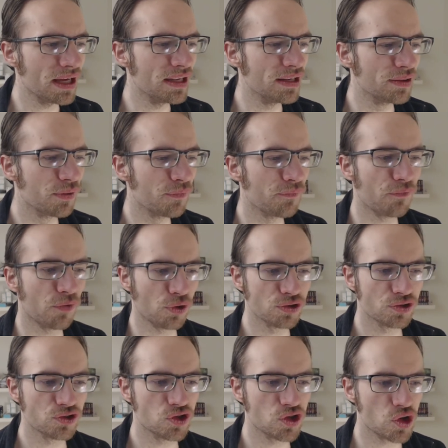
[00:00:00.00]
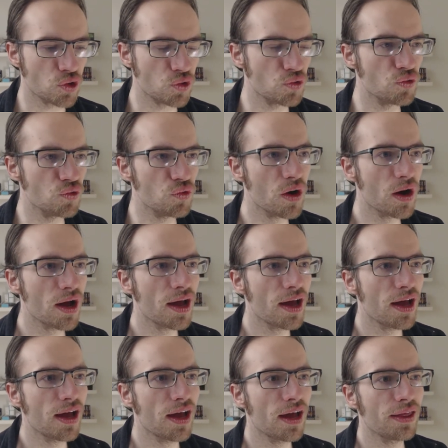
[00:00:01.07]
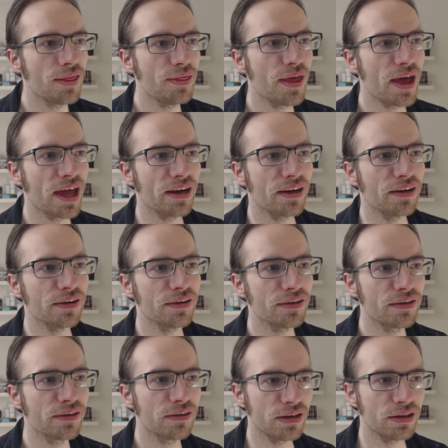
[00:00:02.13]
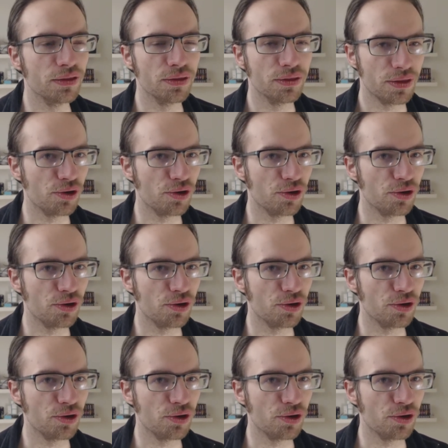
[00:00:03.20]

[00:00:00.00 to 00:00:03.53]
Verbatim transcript: in the first two than in